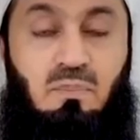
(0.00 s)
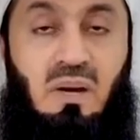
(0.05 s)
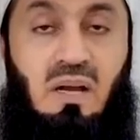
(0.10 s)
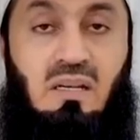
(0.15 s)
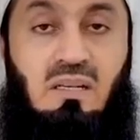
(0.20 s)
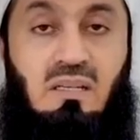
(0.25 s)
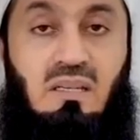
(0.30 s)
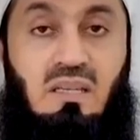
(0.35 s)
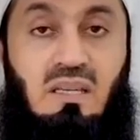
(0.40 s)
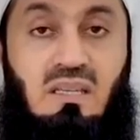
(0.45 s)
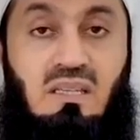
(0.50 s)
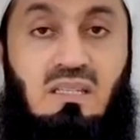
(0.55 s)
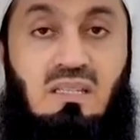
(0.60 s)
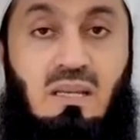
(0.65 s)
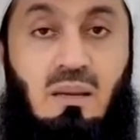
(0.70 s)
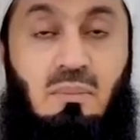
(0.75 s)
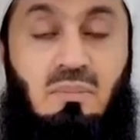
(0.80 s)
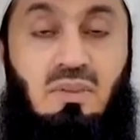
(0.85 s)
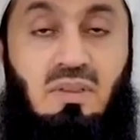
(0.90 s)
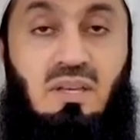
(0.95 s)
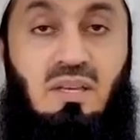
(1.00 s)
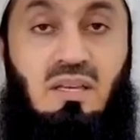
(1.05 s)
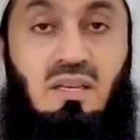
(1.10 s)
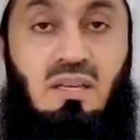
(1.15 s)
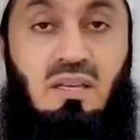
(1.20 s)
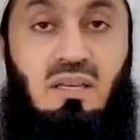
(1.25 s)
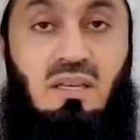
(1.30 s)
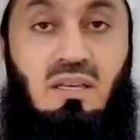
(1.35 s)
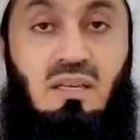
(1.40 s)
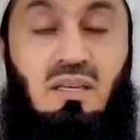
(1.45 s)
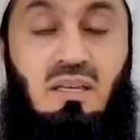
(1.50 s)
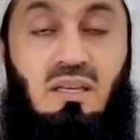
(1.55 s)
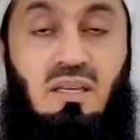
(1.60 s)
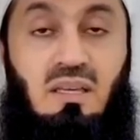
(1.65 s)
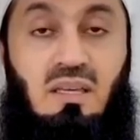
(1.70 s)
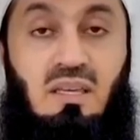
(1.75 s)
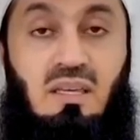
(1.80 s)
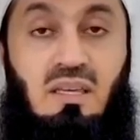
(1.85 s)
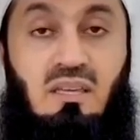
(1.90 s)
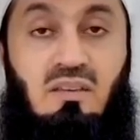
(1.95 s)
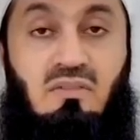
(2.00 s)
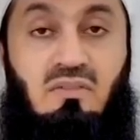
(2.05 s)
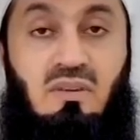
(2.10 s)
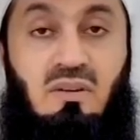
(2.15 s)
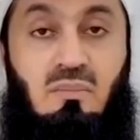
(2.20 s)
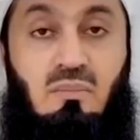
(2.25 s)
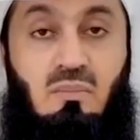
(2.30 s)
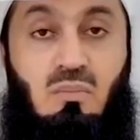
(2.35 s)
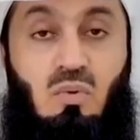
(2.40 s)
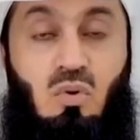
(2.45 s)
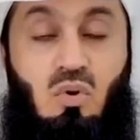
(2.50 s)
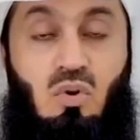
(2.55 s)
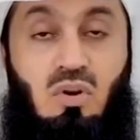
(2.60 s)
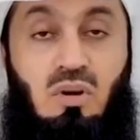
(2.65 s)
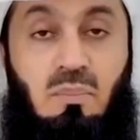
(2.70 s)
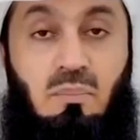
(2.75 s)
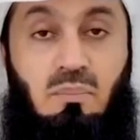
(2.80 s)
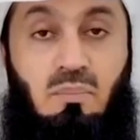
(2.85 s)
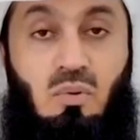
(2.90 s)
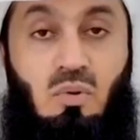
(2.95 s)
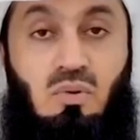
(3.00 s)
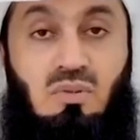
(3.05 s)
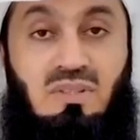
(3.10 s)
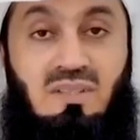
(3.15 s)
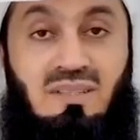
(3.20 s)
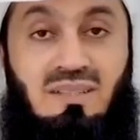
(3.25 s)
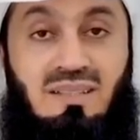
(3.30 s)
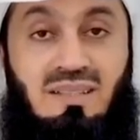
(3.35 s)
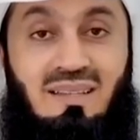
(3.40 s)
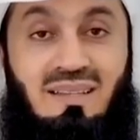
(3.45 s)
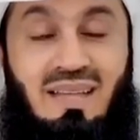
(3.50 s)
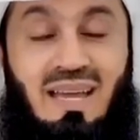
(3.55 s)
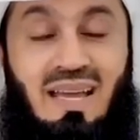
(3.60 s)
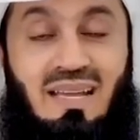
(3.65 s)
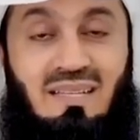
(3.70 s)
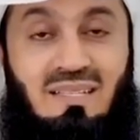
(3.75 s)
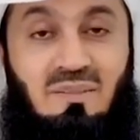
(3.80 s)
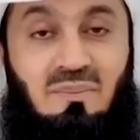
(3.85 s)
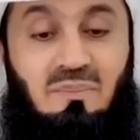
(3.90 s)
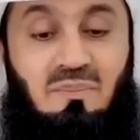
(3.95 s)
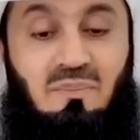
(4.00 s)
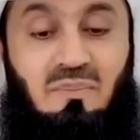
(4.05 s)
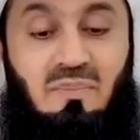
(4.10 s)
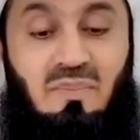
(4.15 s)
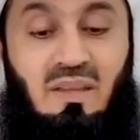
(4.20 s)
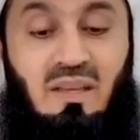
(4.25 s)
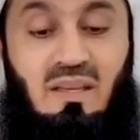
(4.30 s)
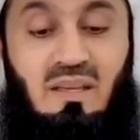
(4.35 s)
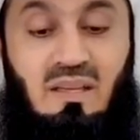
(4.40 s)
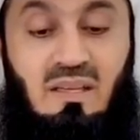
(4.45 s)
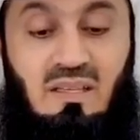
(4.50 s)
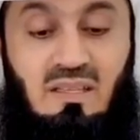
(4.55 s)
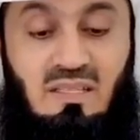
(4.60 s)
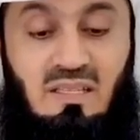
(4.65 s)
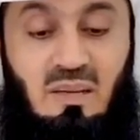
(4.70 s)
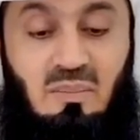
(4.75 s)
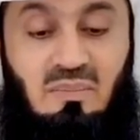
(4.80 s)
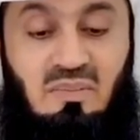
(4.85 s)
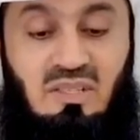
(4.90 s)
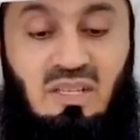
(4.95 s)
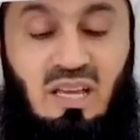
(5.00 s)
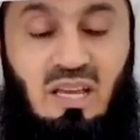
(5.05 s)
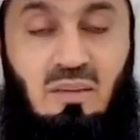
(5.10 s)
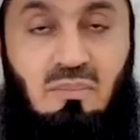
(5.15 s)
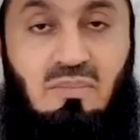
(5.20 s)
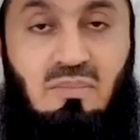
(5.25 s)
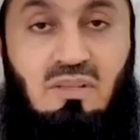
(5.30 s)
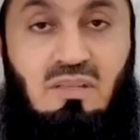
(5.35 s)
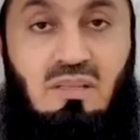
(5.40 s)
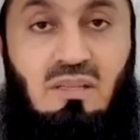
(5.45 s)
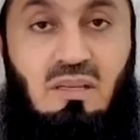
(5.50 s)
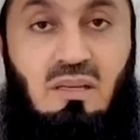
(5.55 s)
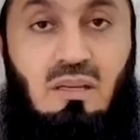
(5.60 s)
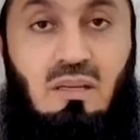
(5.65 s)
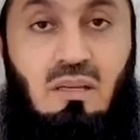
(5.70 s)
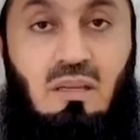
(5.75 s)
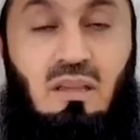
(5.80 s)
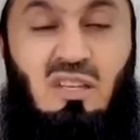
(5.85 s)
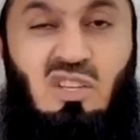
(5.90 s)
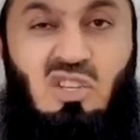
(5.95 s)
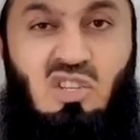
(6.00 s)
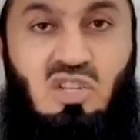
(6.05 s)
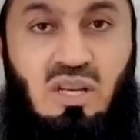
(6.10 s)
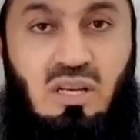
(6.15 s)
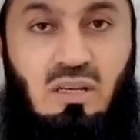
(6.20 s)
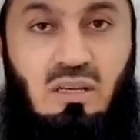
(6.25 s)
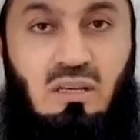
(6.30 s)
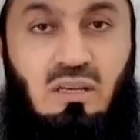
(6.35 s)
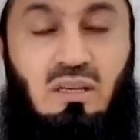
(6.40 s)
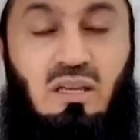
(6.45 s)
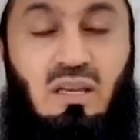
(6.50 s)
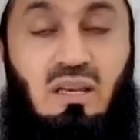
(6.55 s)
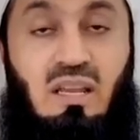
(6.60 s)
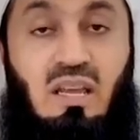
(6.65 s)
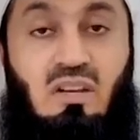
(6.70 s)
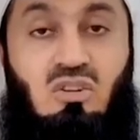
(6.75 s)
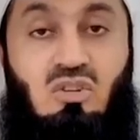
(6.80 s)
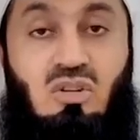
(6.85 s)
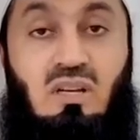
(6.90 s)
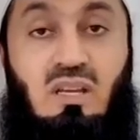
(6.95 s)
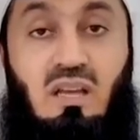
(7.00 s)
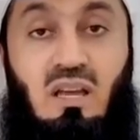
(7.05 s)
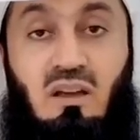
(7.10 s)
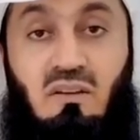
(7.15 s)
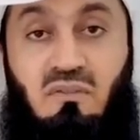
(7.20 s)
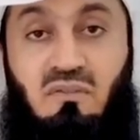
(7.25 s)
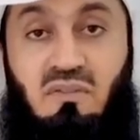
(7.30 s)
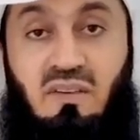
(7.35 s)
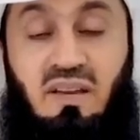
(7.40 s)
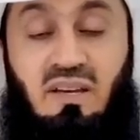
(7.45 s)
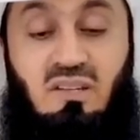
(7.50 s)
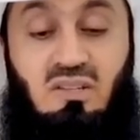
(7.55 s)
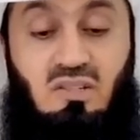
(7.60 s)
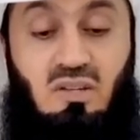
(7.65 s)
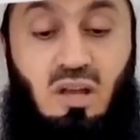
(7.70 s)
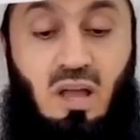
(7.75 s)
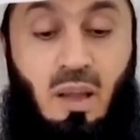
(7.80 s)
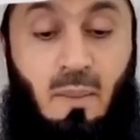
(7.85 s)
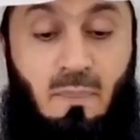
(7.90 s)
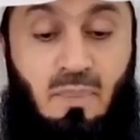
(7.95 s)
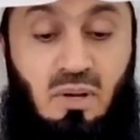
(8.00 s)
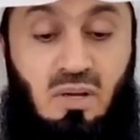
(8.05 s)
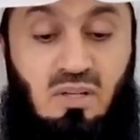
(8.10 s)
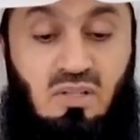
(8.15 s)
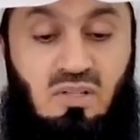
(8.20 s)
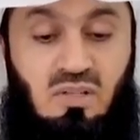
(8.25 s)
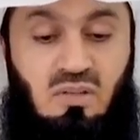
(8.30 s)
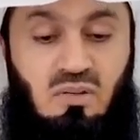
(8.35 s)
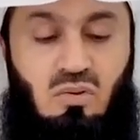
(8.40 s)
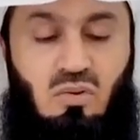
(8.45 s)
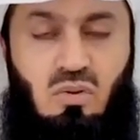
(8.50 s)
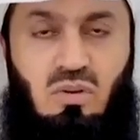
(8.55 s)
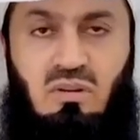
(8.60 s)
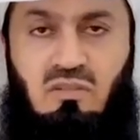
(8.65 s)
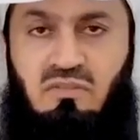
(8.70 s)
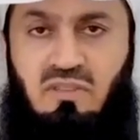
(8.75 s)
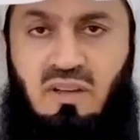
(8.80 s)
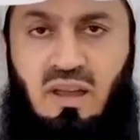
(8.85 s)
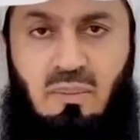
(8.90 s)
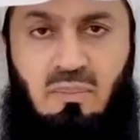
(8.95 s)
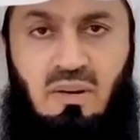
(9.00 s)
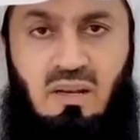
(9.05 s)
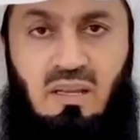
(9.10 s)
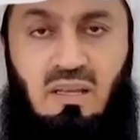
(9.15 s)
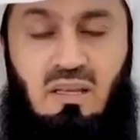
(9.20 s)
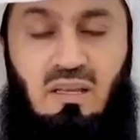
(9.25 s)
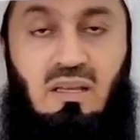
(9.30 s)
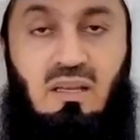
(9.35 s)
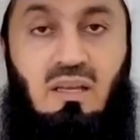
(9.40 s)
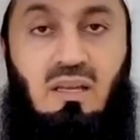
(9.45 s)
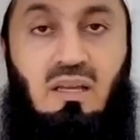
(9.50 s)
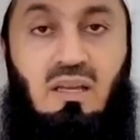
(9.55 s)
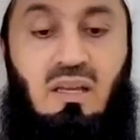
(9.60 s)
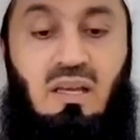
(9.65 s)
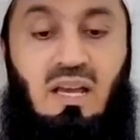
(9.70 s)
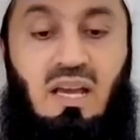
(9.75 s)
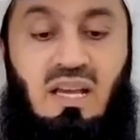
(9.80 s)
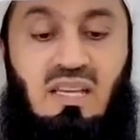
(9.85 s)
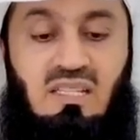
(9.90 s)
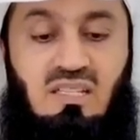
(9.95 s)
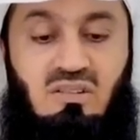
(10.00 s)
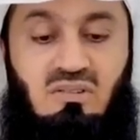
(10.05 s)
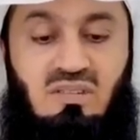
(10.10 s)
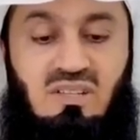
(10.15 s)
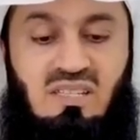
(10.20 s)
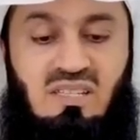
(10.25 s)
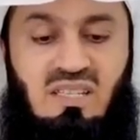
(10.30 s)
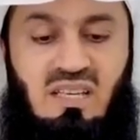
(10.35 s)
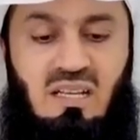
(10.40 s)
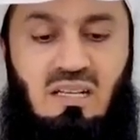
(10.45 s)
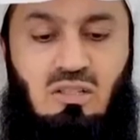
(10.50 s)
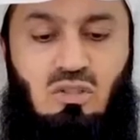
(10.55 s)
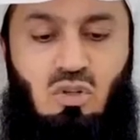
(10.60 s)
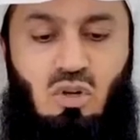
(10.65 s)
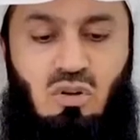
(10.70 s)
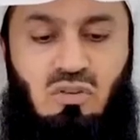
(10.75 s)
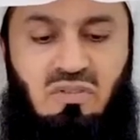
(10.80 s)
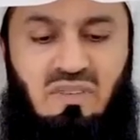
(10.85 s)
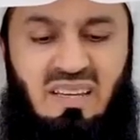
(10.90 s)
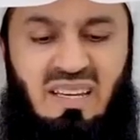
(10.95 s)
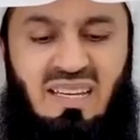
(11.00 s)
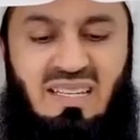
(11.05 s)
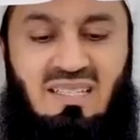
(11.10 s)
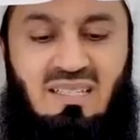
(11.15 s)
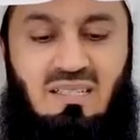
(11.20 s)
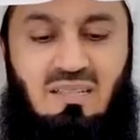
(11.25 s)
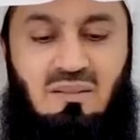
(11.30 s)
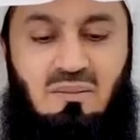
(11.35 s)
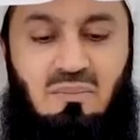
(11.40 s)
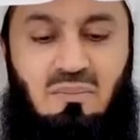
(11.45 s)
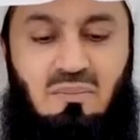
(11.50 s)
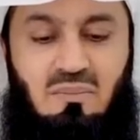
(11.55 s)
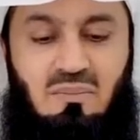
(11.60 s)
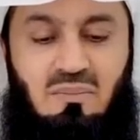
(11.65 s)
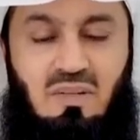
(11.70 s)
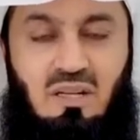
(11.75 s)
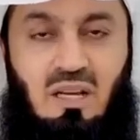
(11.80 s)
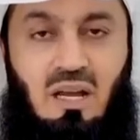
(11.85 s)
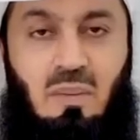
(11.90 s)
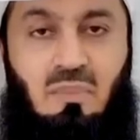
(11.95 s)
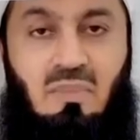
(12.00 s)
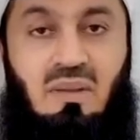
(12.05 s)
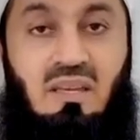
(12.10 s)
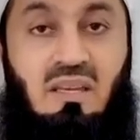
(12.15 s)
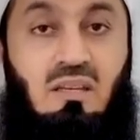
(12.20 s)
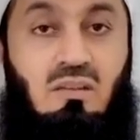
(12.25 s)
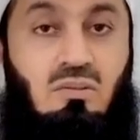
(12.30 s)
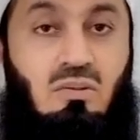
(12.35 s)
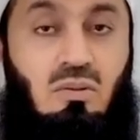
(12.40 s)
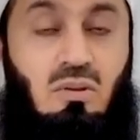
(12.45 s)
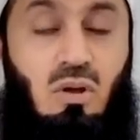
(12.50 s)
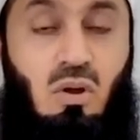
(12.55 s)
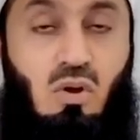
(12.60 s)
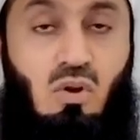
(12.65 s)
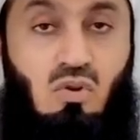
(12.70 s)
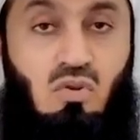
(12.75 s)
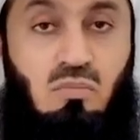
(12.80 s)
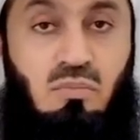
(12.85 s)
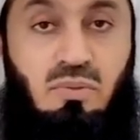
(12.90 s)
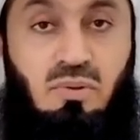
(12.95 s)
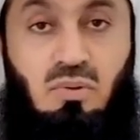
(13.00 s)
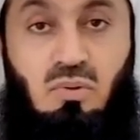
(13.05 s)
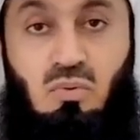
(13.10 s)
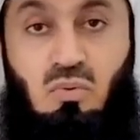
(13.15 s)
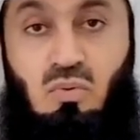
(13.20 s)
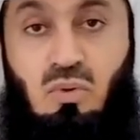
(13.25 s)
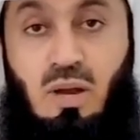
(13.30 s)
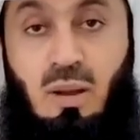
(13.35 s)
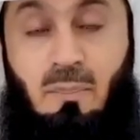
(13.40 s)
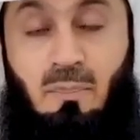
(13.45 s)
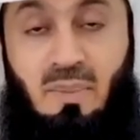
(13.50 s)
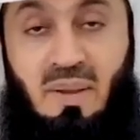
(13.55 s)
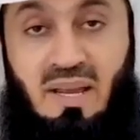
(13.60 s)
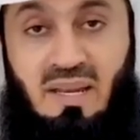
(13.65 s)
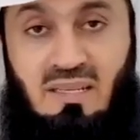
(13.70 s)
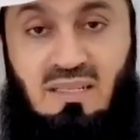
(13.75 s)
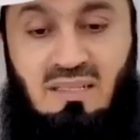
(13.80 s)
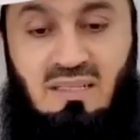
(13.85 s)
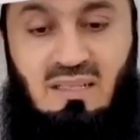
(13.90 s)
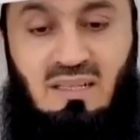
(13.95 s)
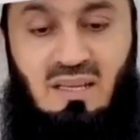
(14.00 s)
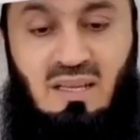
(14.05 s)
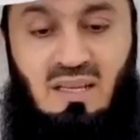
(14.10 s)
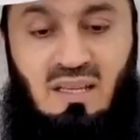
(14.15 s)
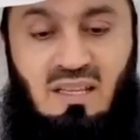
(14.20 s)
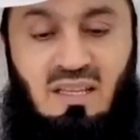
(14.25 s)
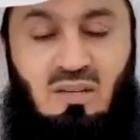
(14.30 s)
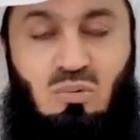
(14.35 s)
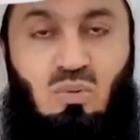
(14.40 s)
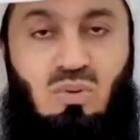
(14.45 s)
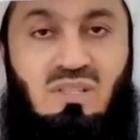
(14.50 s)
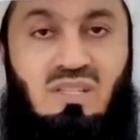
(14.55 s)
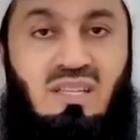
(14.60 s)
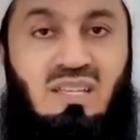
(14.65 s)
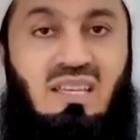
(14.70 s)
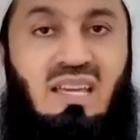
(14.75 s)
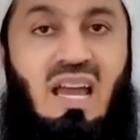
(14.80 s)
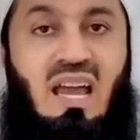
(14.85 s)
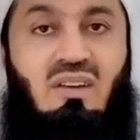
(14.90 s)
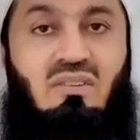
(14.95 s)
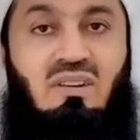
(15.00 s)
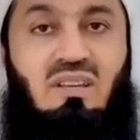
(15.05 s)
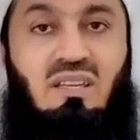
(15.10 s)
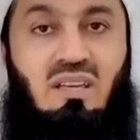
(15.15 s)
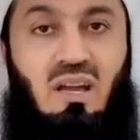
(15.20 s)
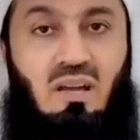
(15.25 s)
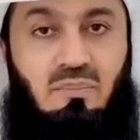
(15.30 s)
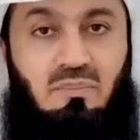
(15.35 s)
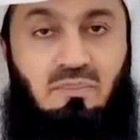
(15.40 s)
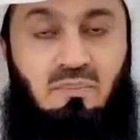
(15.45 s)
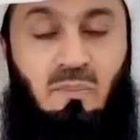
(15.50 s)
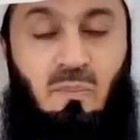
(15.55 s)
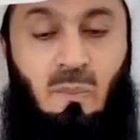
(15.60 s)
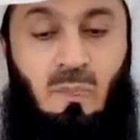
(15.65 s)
But there's something even more important than that. Sometimes the jinn can actually affect a person or a family as a result of it coming into the home through a pet that was a carrier.